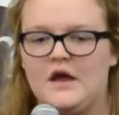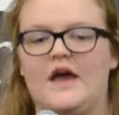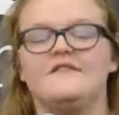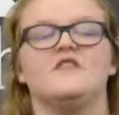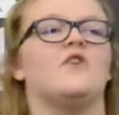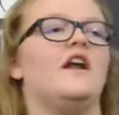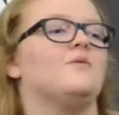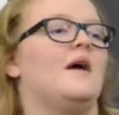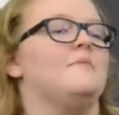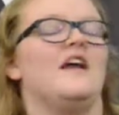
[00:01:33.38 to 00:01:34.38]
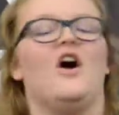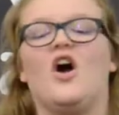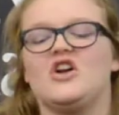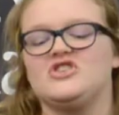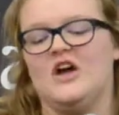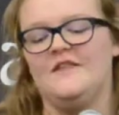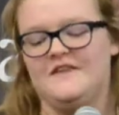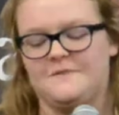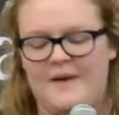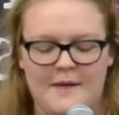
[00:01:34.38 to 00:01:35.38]
As I try to write my heart on
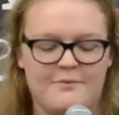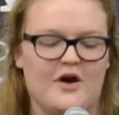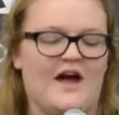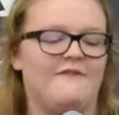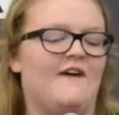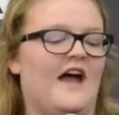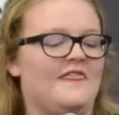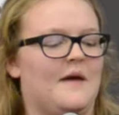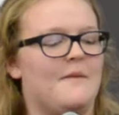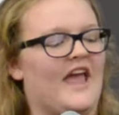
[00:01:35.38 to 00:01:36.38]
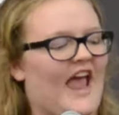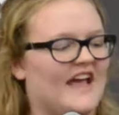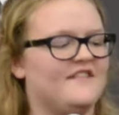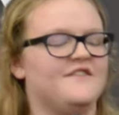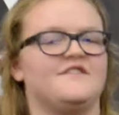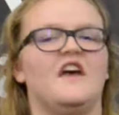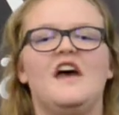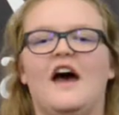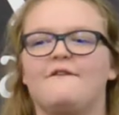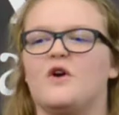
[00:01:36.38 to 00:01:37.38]
this paper, I find that my hands
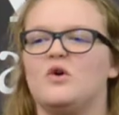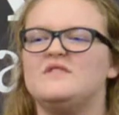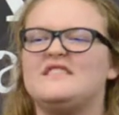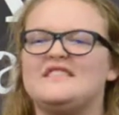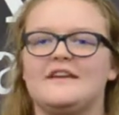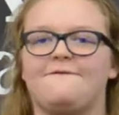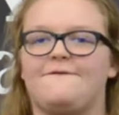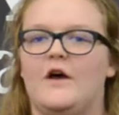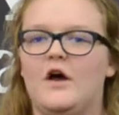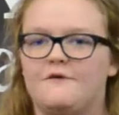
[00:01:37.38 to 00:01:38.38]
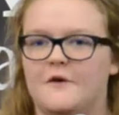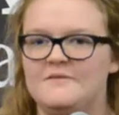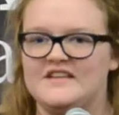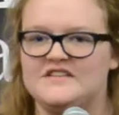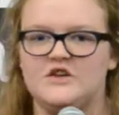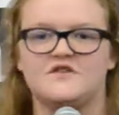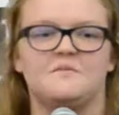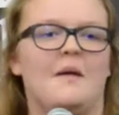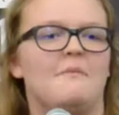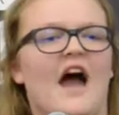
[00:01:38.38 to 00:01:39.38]
have grown stiff from disuse.
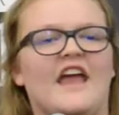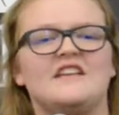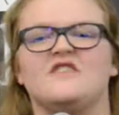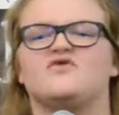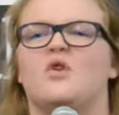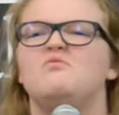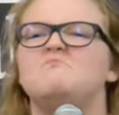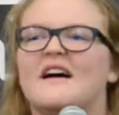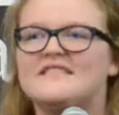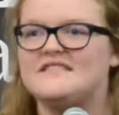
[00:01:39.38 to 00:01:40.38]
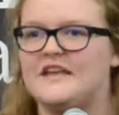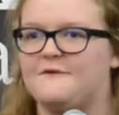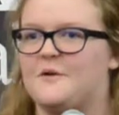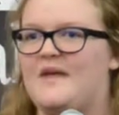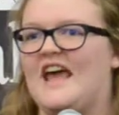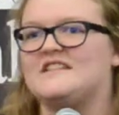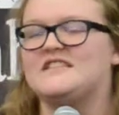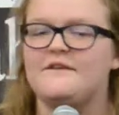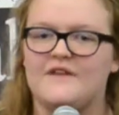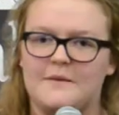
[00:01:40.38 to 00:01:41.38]
My mind has grown musty from
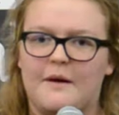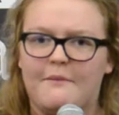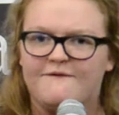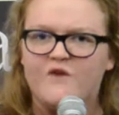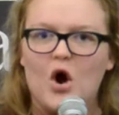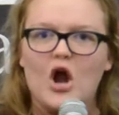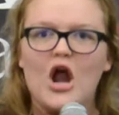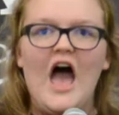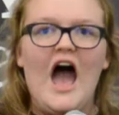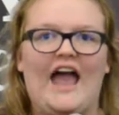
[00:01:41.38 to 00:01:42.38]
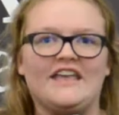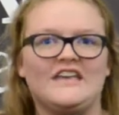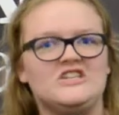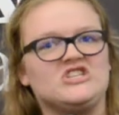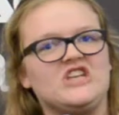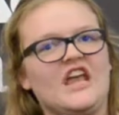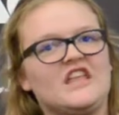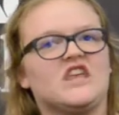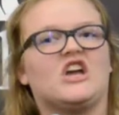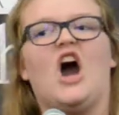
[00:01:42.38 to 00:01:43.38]
inactivity, but before I can
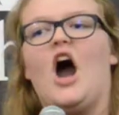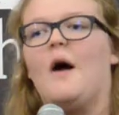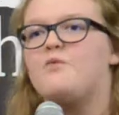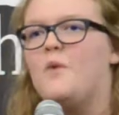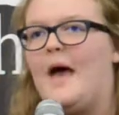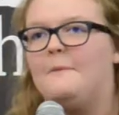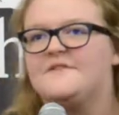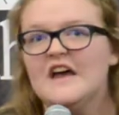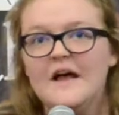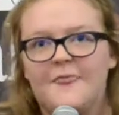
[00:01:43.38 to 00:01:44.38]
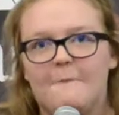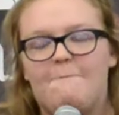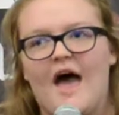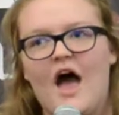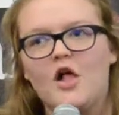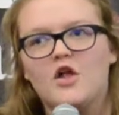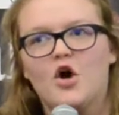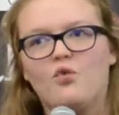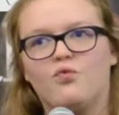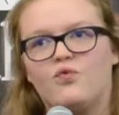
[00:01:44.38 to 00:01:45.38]
shake the cobwebs, the
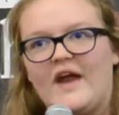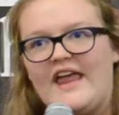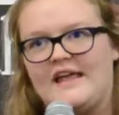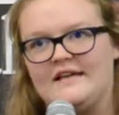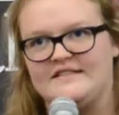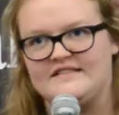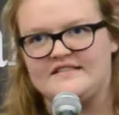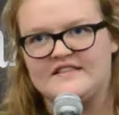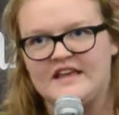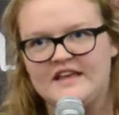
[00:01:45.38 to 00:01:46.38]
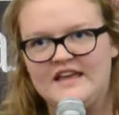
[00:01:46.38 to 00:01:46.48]
bell rings!